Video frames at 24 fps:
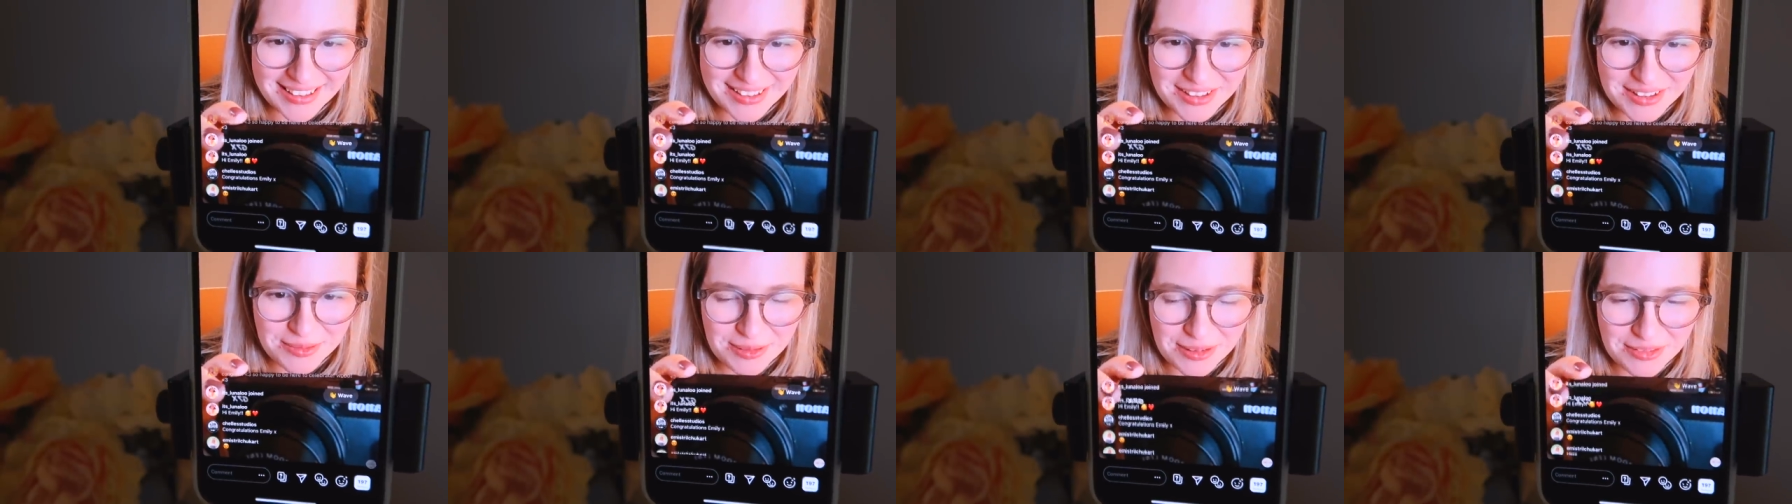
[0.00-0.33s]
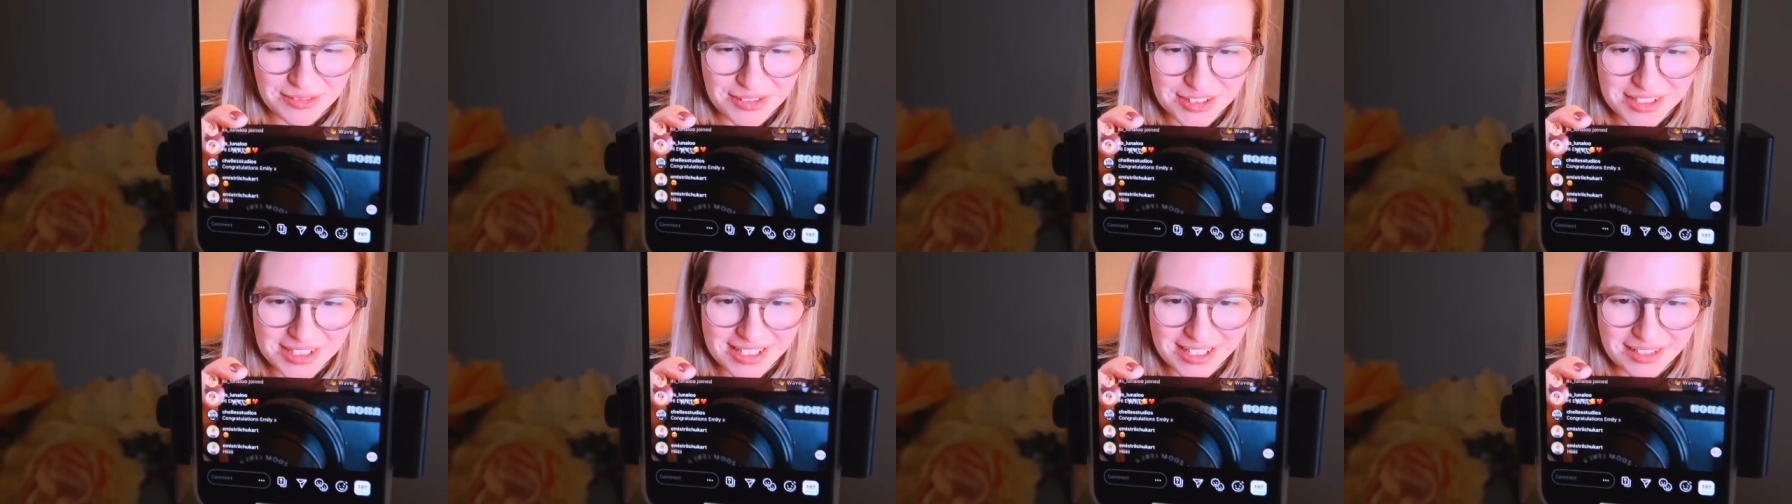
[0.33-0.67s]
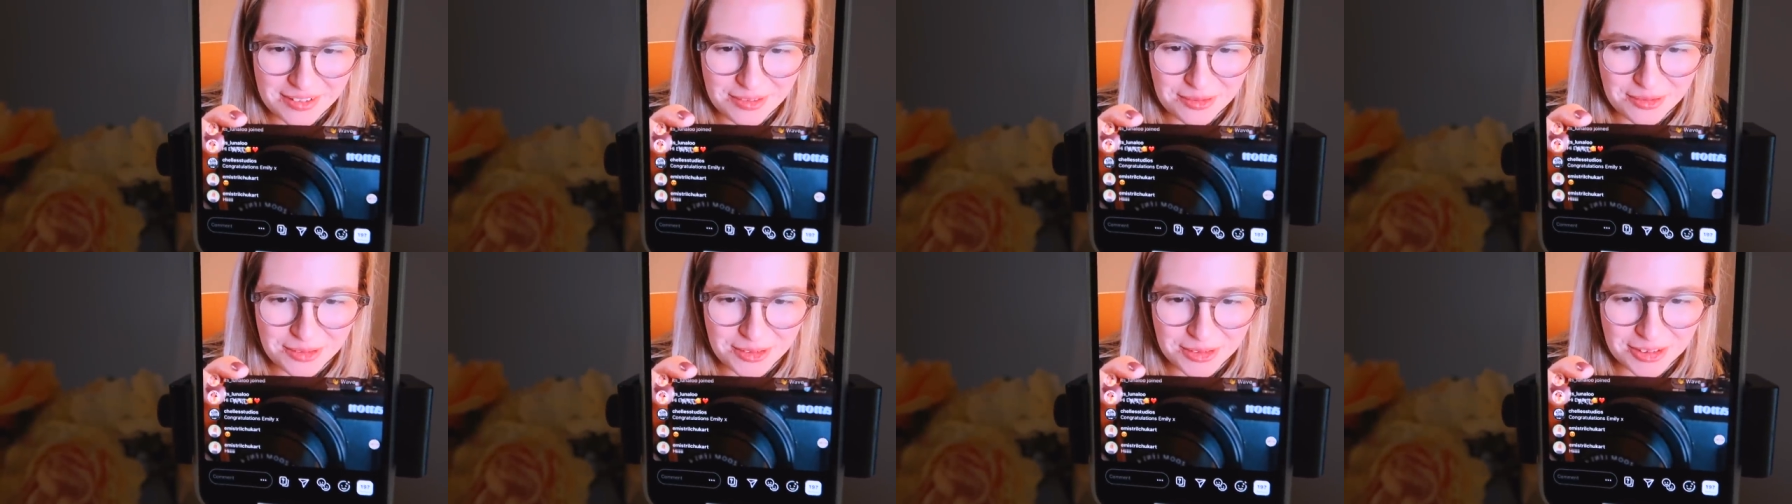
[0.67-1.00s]
we've just hit
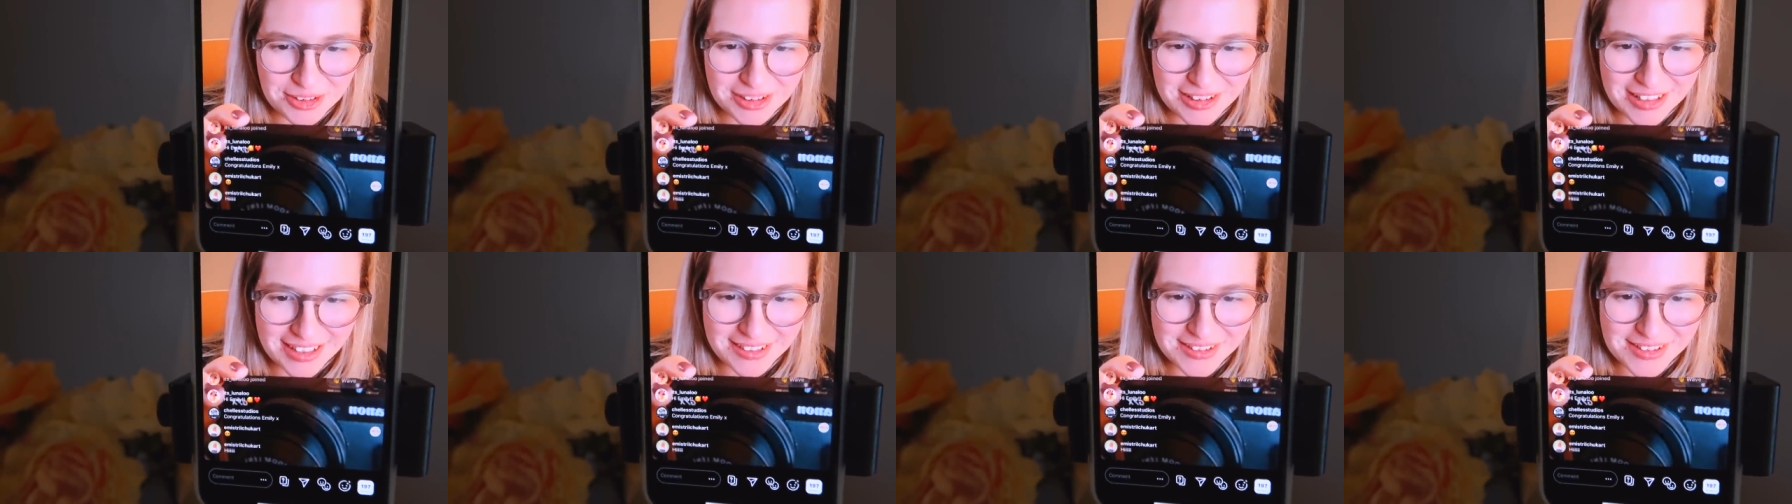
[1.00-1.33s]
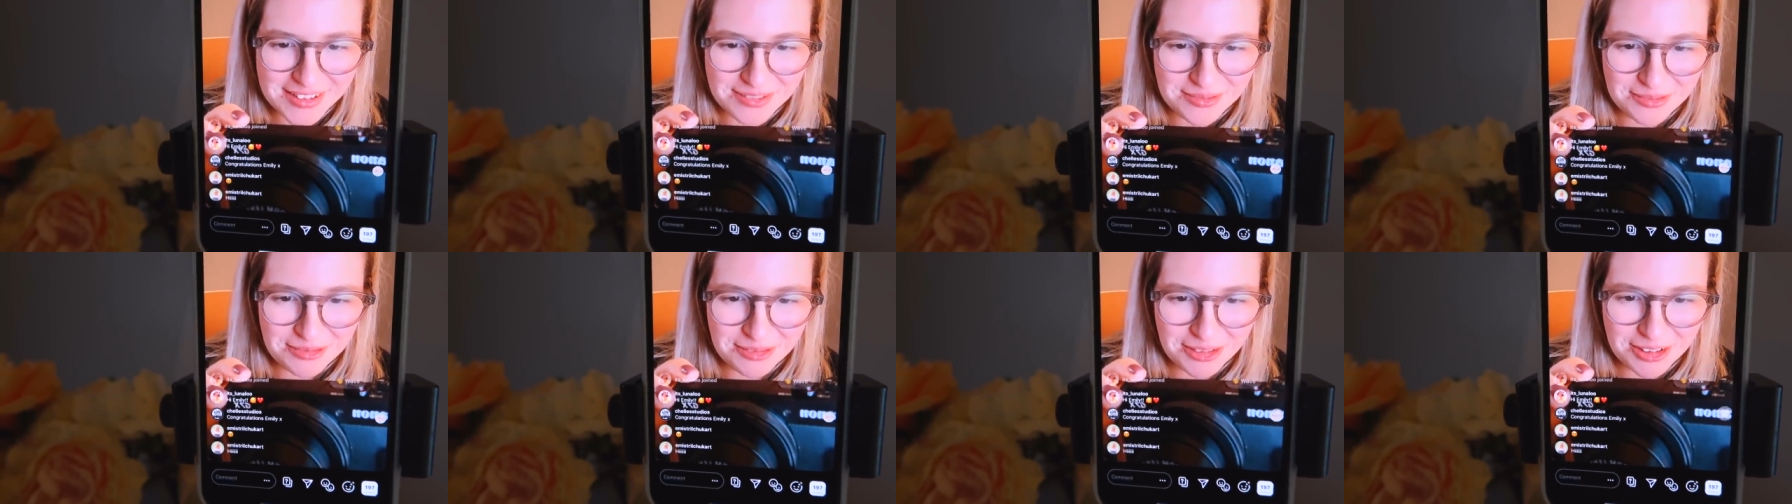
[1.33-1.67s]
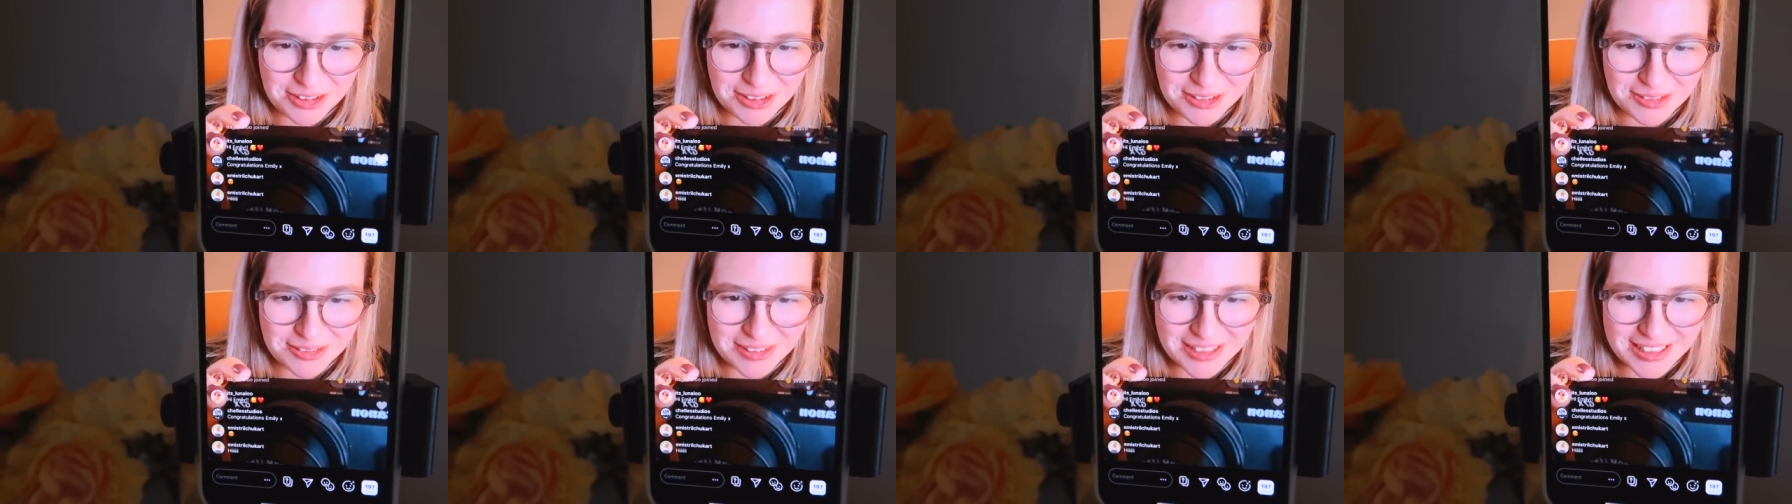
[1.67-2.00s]
4,000
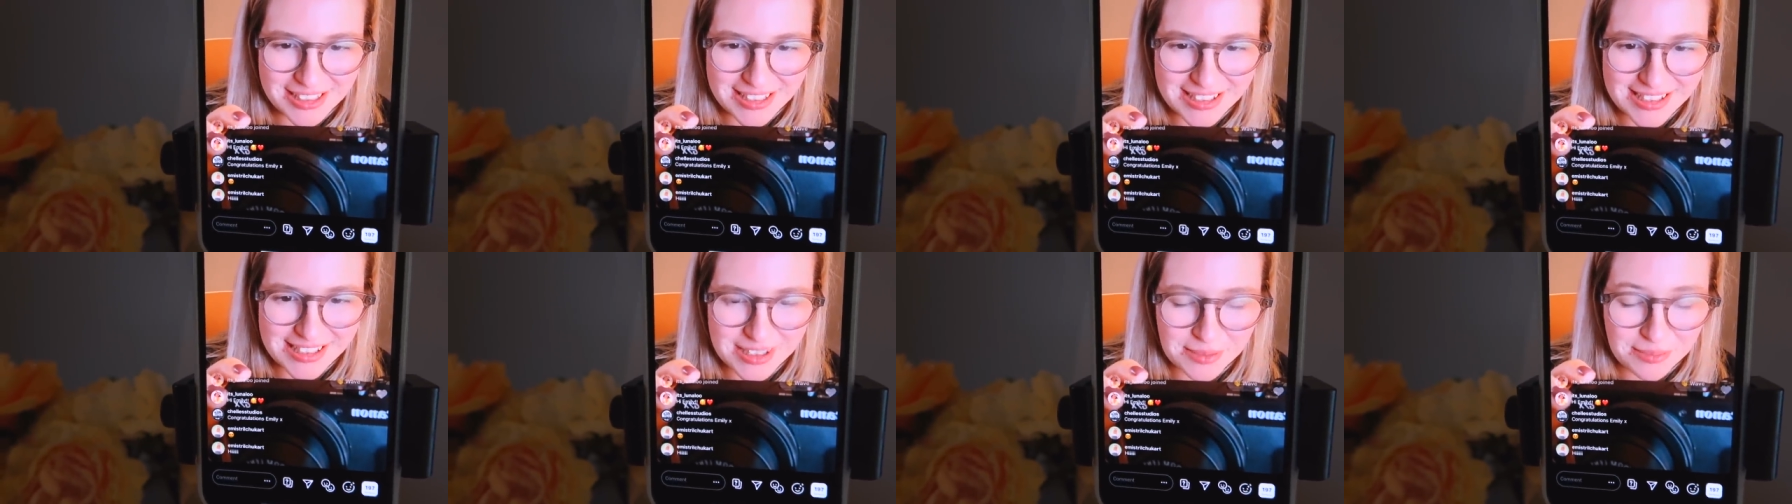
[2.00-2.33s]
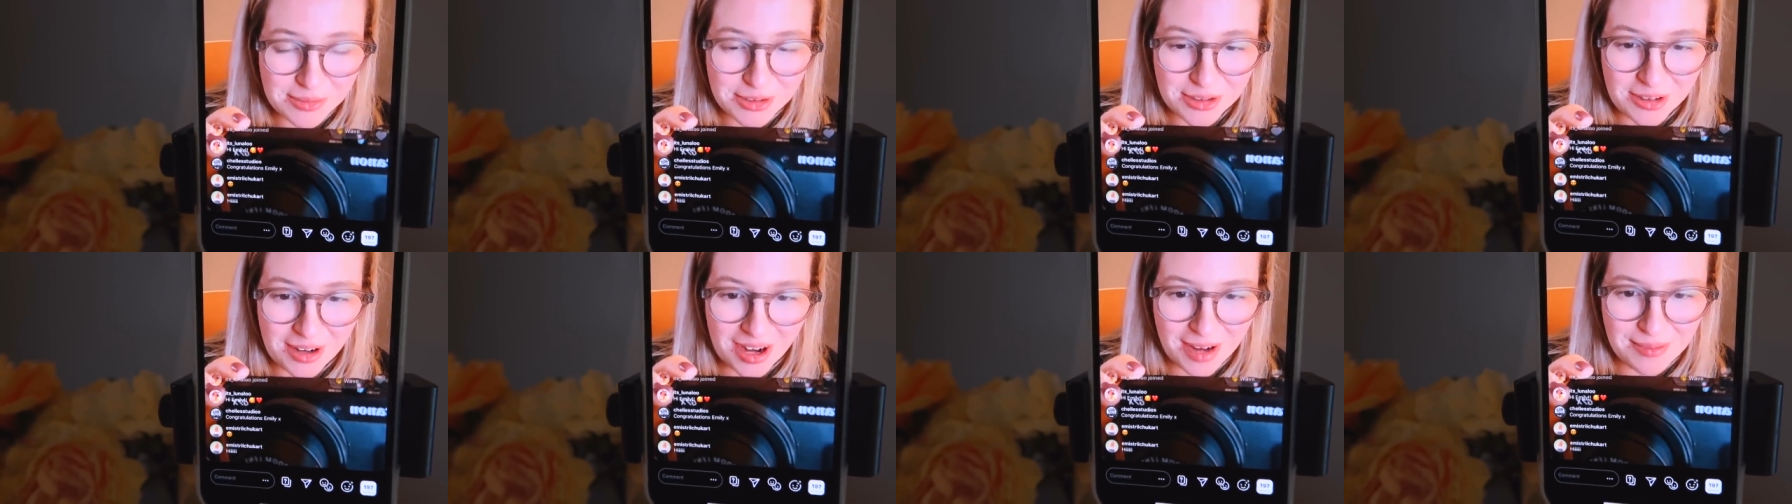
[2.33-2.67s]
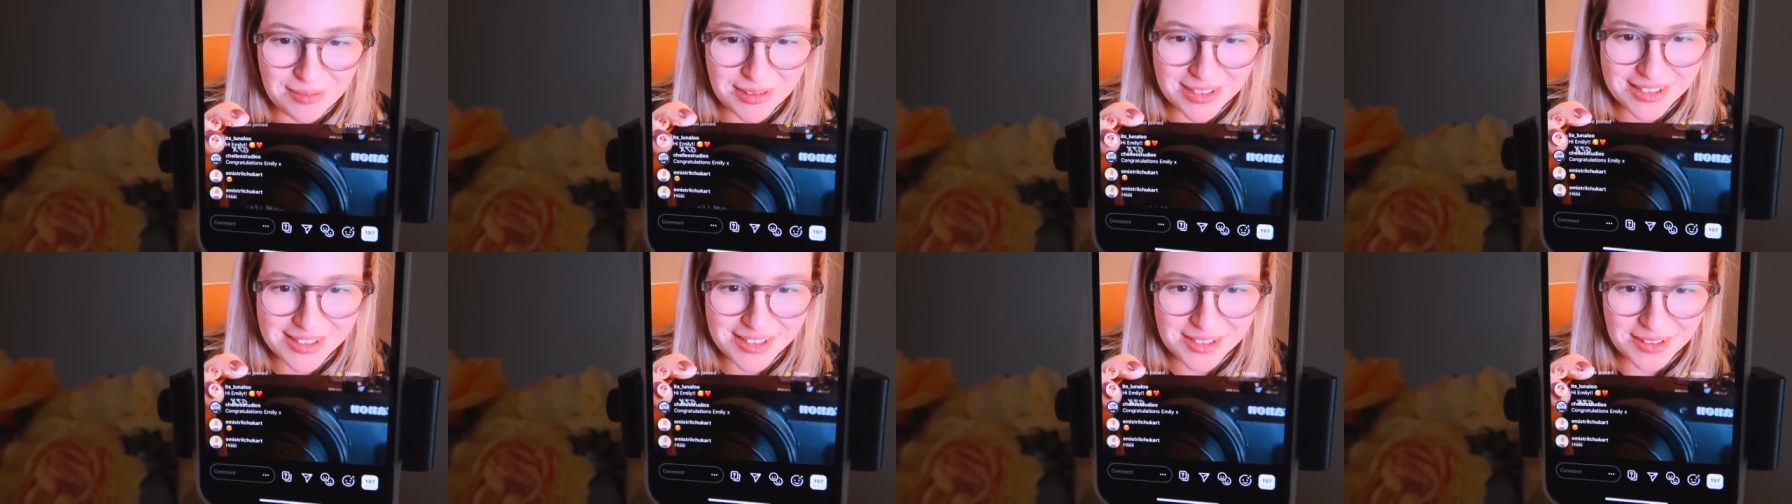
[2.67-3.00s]
followers, subscribers,
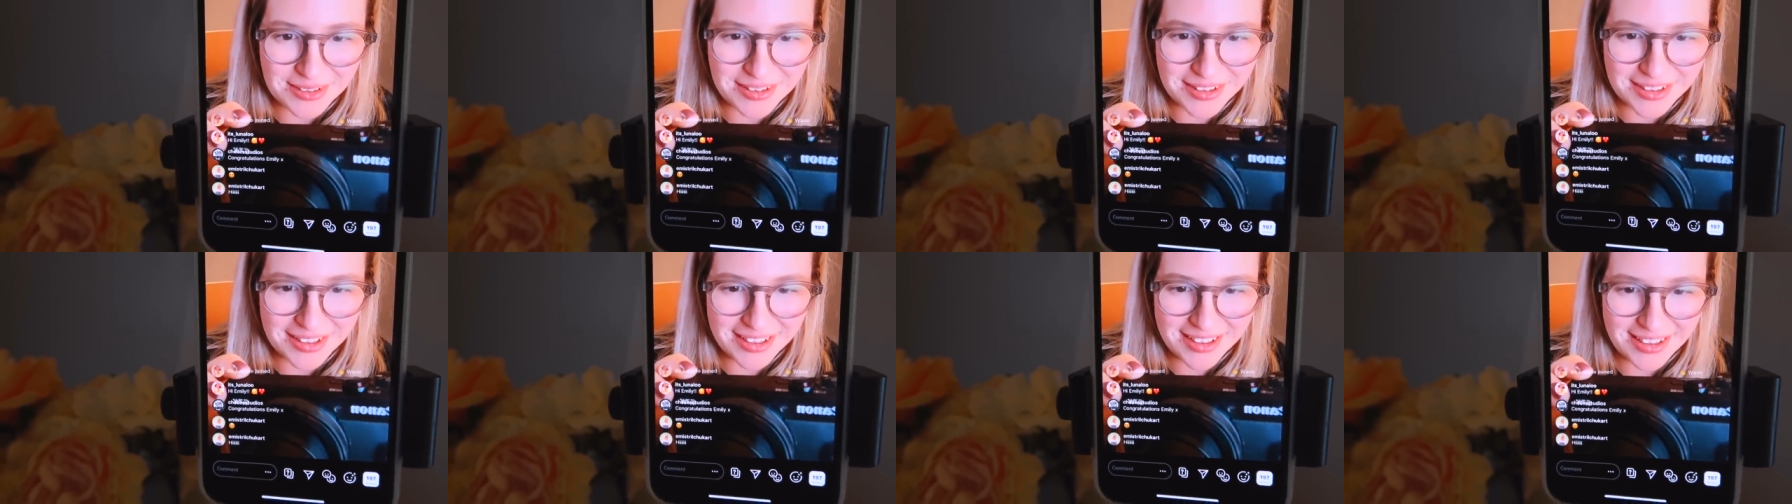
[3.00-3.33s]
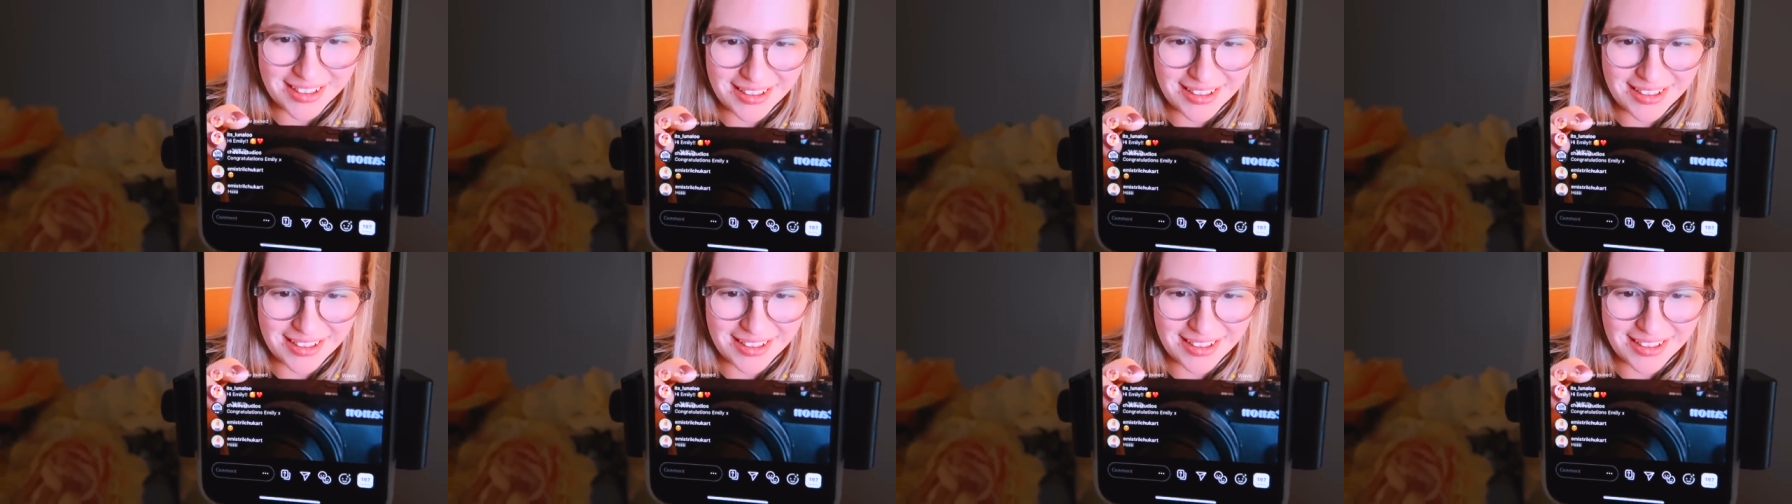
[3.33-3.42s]
sorry.